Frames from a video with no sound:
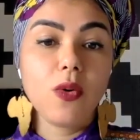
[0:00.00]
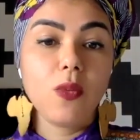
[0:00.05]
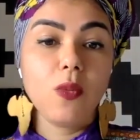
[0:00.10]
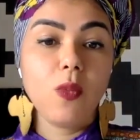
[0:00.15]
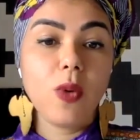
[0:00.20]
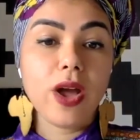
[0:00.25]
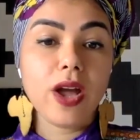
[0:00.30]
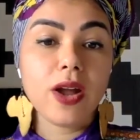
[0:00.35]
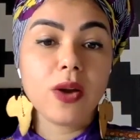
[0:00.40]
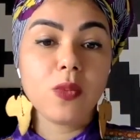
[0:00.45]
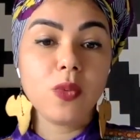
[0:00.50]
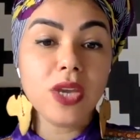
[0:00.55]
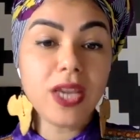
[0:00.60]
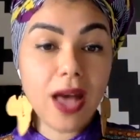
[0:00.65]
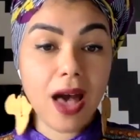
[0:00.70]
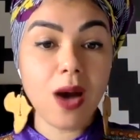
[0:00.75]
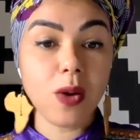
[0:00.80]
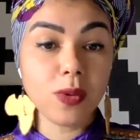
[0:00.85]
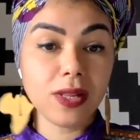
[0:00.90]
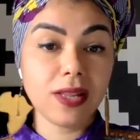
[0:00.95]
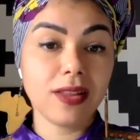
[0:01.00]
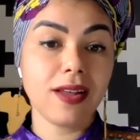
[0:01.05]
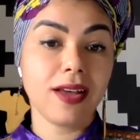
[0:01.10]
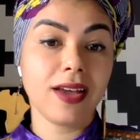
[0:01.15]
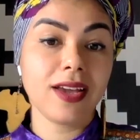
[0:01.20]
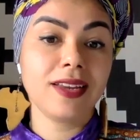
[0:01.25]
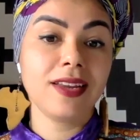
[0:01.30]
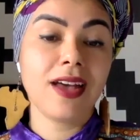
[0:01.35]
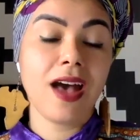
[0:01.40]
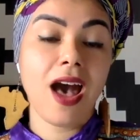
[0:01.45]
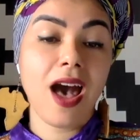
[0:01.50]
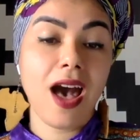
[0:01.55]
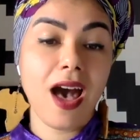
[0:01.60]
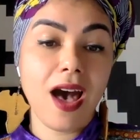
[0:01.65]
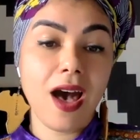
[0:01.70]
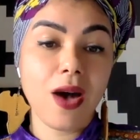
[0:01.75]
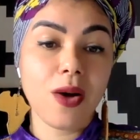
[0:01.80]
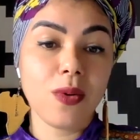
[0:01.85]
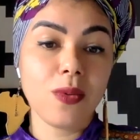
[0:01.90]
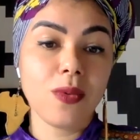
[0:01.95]
where we outline
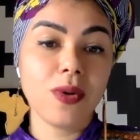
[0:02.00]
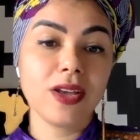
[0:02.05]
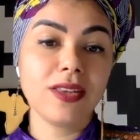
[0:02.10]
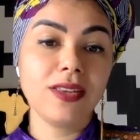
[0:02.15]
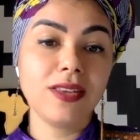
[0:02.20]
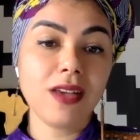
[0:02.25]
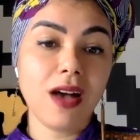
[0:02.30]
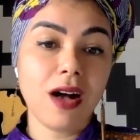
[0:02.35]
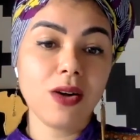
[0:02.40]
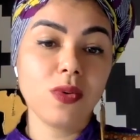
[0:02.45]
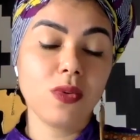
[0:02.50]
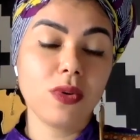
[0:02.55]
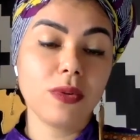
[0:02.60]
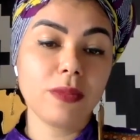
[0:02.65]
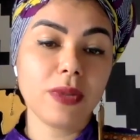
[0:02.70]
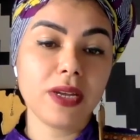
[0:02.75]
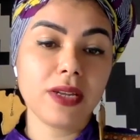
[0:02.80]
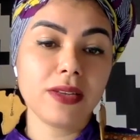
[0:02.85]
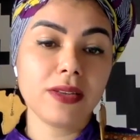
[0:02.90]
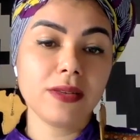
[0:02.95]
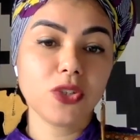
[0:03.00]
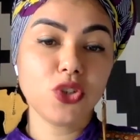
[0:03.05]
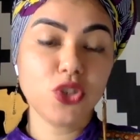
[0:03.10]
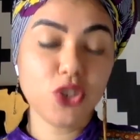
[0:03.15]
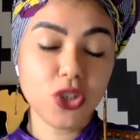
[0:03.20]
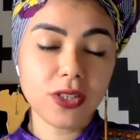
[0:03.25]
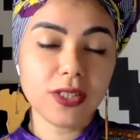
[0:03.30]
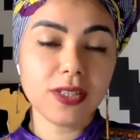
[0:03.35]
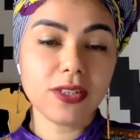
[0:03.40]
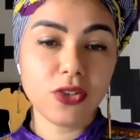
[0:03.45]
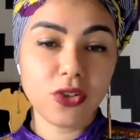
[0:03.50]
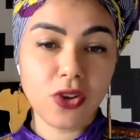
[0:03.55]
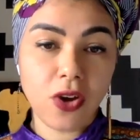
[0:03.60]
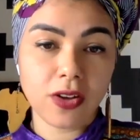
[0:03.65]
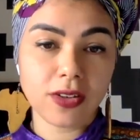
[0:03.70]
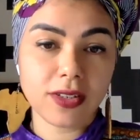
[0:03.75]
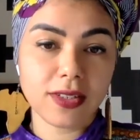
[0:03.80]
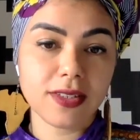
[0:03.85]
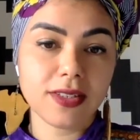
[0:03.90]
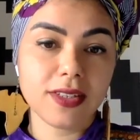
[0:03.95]
how young women should
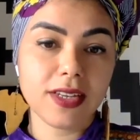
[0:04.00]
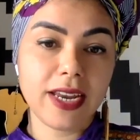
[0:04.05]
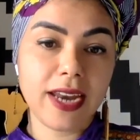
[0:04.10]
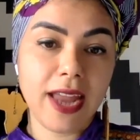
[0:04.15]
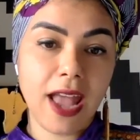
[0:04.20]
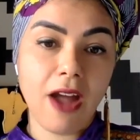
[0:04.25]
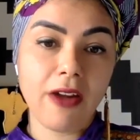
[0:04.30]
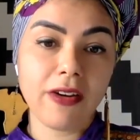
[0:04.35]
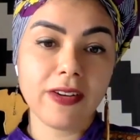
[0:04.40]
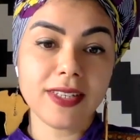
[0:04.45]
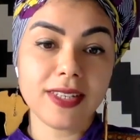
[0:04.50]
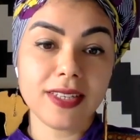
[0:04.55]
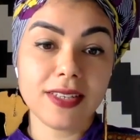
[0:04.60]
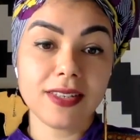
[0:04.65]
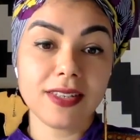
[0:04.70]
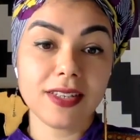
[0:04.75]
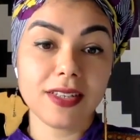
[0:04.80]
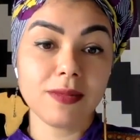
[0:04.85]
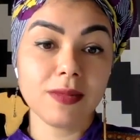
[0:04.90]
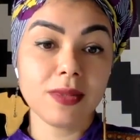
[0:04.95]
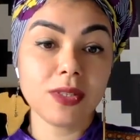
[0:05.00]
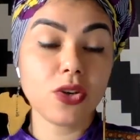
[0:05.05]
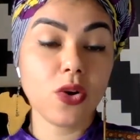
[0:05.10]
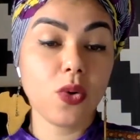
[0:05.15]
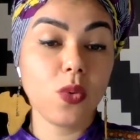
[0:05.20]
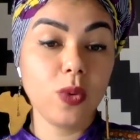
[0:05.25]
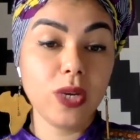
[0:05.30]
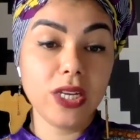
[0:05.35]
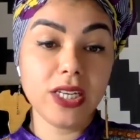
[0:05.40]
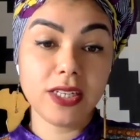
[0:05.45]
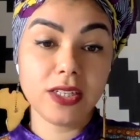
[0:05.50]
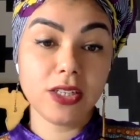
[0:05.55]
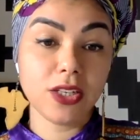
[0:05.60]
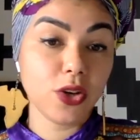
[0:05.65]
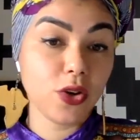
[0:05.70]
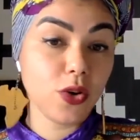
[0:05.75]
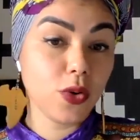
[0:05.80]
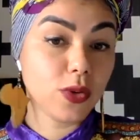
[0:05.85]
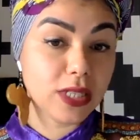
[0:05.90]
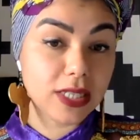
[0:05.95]
not inherit systems we didn't
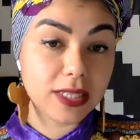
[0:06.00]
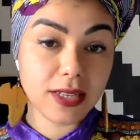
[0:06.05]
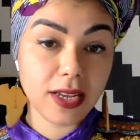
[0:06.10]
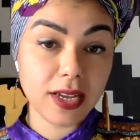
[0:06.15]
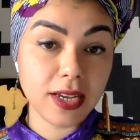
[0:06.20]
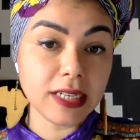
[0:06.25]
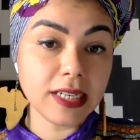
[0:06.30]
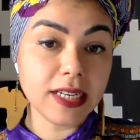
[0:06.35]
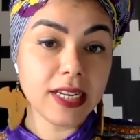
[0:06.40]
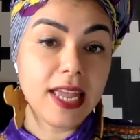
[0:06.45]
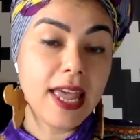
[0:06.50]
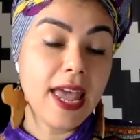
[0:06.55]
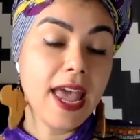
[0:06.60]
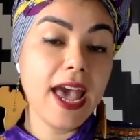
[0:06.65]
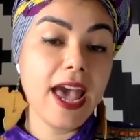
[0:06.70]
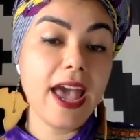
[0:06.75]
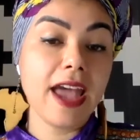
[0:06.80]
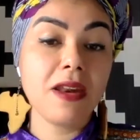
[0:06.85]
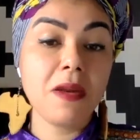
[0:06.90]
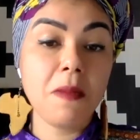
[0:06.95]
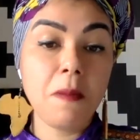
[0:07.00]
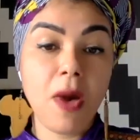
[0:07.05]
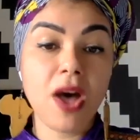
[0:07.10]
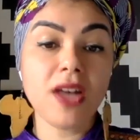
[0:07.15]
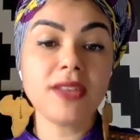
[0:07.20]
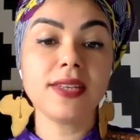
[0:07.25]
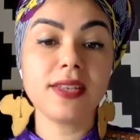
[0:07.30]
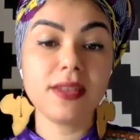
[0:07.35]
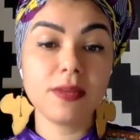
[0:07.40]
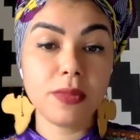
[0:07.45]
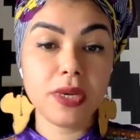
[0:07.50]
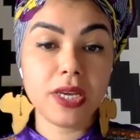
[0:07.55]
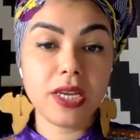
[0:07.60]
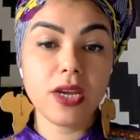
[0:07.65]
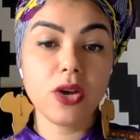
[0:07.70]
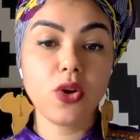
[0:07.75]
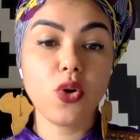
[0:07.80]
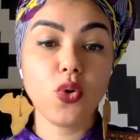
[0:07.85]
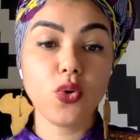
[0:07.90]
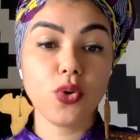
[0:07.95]
co-design and must
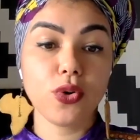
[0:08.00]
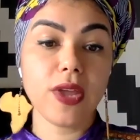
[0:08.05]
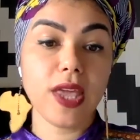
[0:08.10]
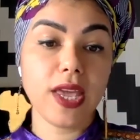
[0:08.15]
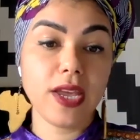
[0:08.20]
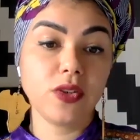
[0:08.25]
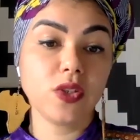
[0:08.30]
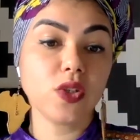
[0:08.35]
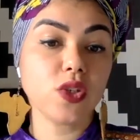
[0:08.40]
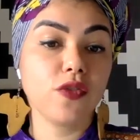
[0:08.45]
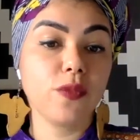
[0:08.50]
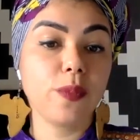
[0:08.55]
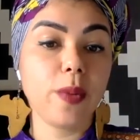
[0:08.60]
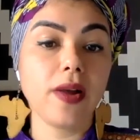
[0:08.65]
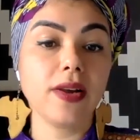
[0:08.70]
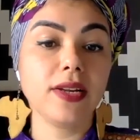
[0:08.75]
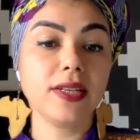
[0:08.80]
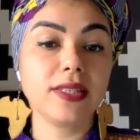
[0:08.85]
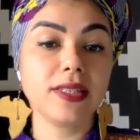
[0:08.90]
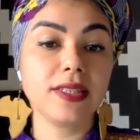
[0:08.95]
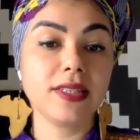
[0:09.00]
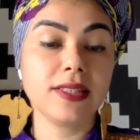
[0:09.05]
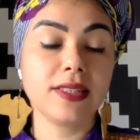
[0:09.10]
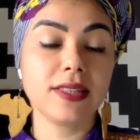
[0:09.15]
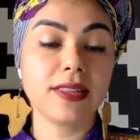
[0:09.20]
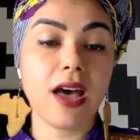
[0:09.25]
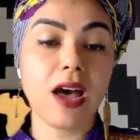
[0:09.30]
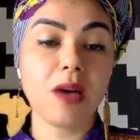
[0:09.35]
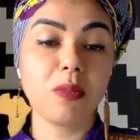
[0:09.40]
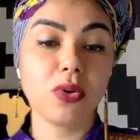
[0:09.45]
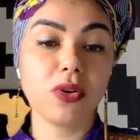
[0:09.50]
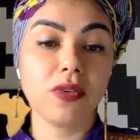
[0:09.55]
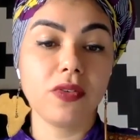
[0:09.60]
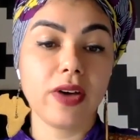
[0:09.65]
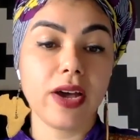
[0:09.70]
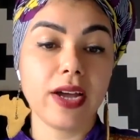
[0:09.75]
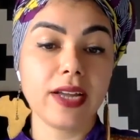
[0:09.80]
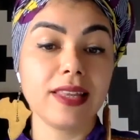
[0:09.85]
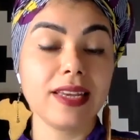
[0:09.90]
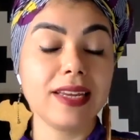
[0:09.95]
be co-creators of policies that
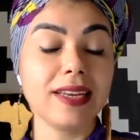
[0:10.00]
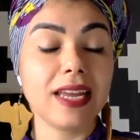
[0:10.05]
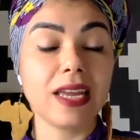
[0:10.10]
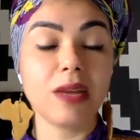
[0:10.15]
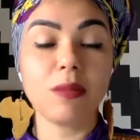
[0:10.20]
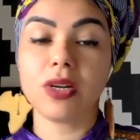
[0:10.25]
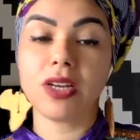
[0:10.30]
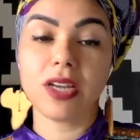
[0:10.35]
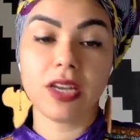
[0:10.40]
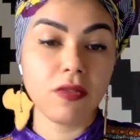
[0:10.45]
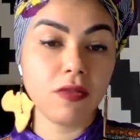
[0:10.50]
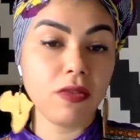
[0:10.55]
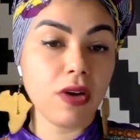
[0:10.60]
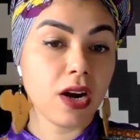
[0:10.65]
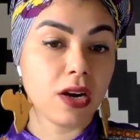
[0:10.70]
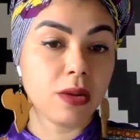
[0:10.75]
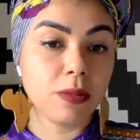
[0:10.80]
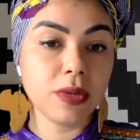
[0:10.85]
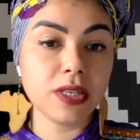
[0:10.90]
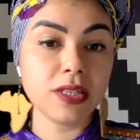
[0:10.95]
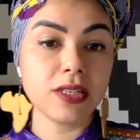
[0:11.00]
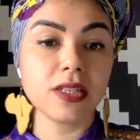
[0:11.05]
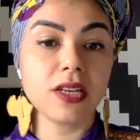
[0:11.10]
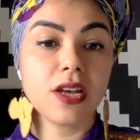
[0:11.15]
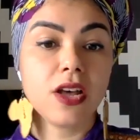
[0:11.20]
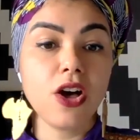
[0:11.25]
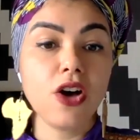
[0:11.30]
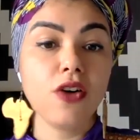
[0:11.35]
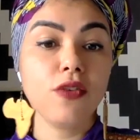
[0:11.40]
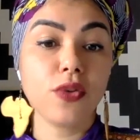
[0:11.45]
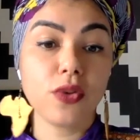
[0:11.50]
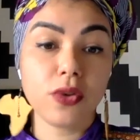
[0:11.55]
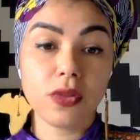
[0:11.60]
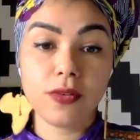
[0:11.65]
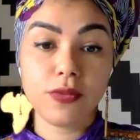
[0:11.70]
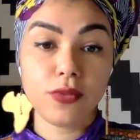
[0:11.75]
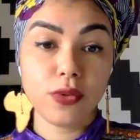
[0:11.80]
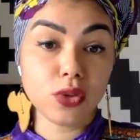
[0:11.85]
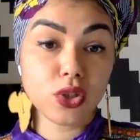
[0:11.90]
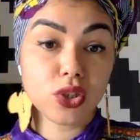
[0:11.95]
provide the enabling environment for
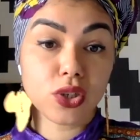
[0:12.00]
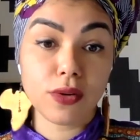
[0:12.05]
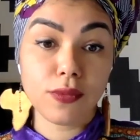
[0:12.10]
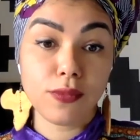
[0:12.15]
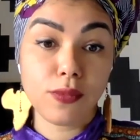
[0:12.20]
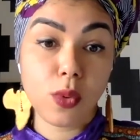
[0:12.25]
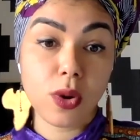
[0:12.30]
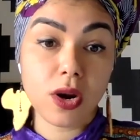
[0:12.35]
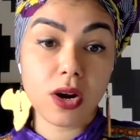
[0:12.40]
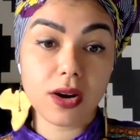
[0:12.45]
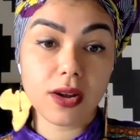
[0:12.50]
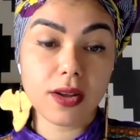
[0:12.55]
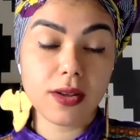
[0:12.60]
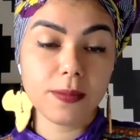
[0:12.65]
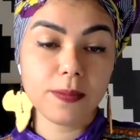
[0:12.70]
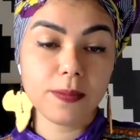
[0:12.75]
the future of work.